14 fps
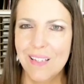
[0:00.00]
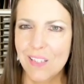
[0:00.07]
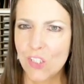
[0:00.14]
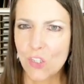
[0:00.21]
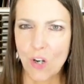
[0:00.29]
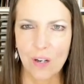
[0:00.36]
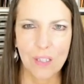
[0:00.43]

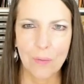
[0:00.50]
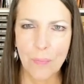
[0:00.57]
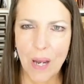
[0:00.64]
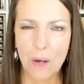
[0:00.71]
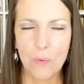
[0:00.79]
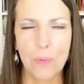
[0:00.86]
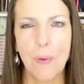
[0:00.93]
start them
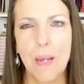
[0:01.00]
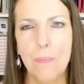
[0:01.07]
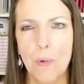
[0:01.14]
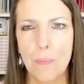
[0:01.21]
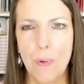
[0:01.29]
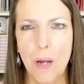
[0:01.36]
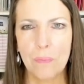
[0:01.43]
out with
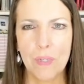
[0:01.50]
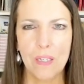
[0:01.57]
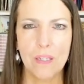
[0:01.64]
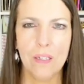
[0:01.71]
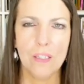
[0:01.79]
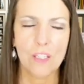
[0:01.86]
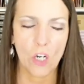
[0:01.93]
Paper
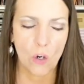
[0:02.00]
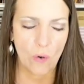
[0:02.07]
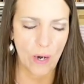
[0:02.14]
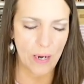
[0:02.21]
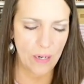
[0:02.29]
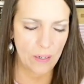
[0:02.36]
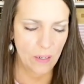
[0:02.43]
Pumpkin. It's a
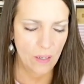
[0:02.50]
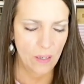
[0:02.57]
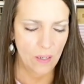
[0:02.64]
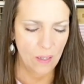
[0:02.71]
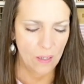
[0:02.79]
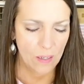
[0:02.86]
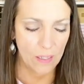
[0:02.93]
great
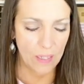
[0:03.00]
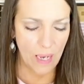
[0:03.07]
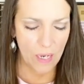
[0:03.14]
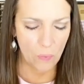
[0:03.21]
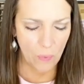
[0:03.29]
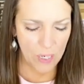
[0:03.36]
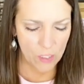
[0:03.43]

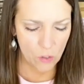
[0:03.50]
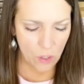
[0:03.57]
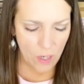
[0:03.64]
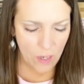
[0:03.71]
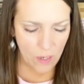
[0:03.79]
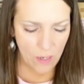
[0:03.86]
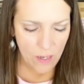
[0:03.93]
gateway
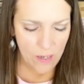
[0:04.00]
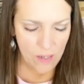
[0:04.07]
drug.